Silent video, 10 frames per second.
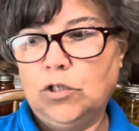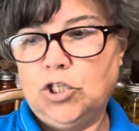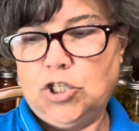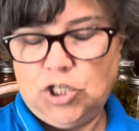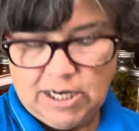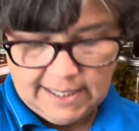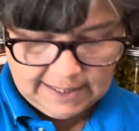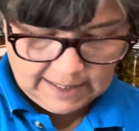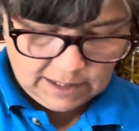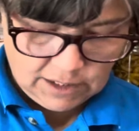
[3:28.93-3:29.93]

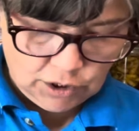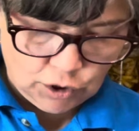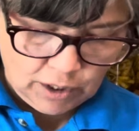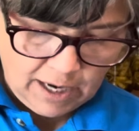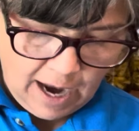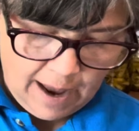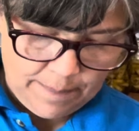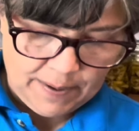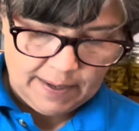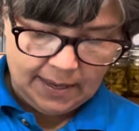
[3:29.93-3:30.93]
Jesus stood
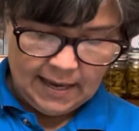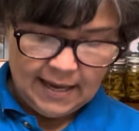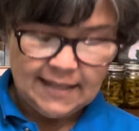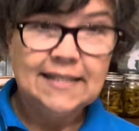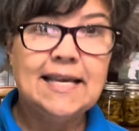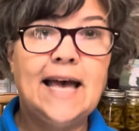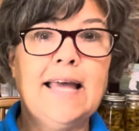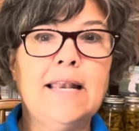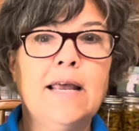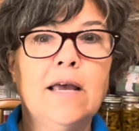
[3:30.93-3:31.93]
up and
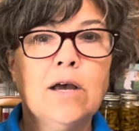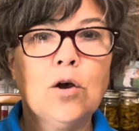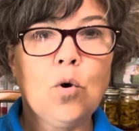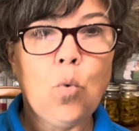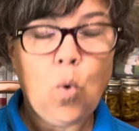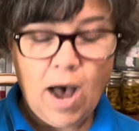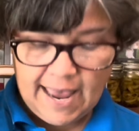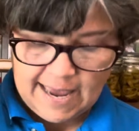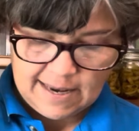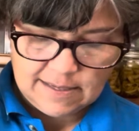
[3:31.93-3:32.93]
said,
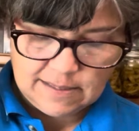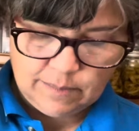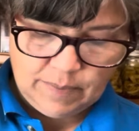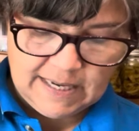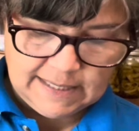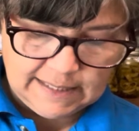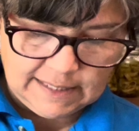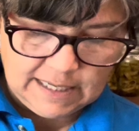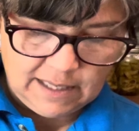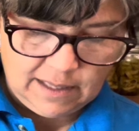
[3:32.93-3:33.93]
Quiet, be
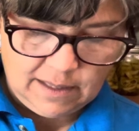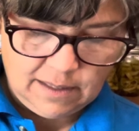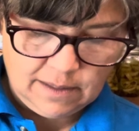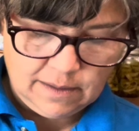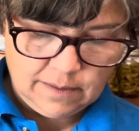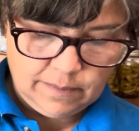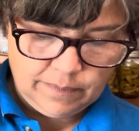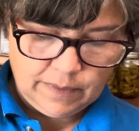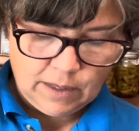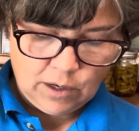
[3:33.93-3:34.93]
still.
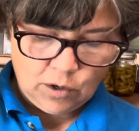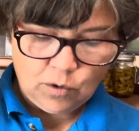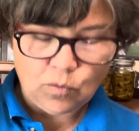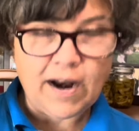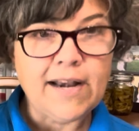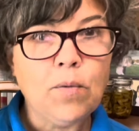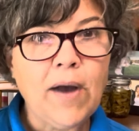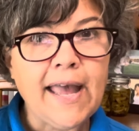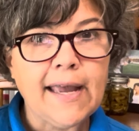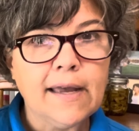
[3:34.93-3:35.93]
Right
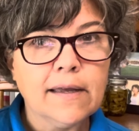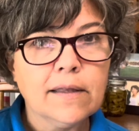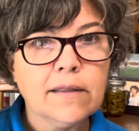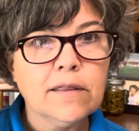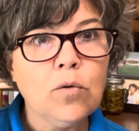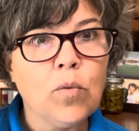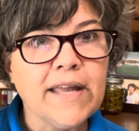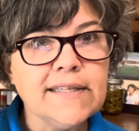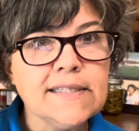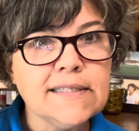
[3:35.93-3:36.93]
away, the
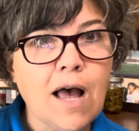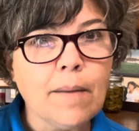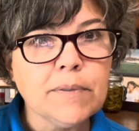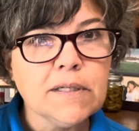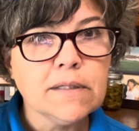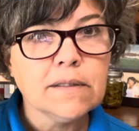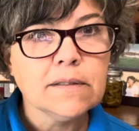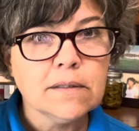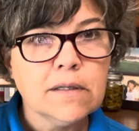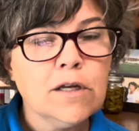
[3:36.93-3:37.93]
wind stopped.
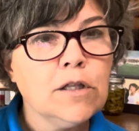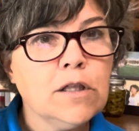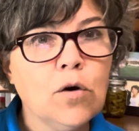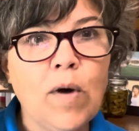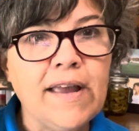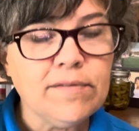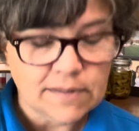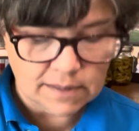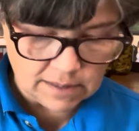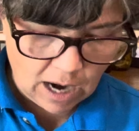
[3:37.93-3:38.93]
The waves
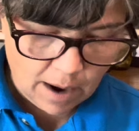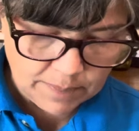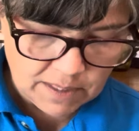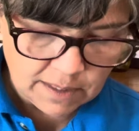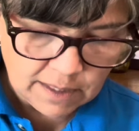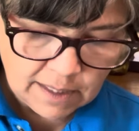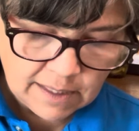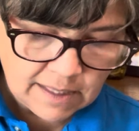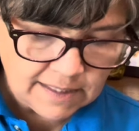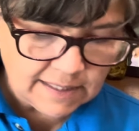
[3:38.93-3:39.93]
stopped.
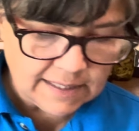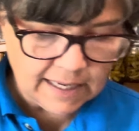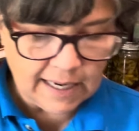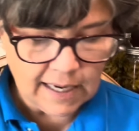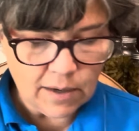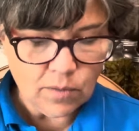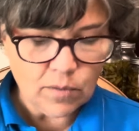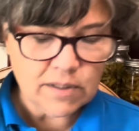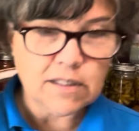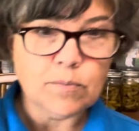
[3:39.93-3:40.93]
The sea
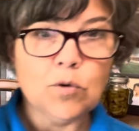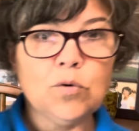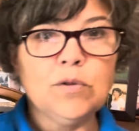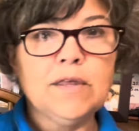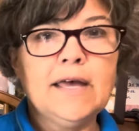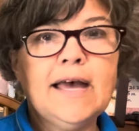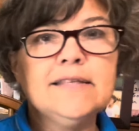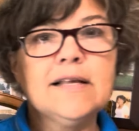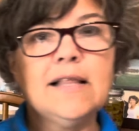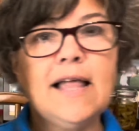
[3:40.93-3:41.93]
was smooth
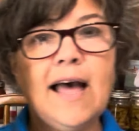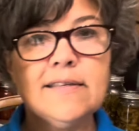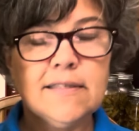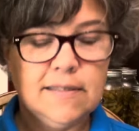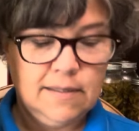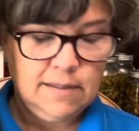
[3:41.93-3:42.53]
as glass.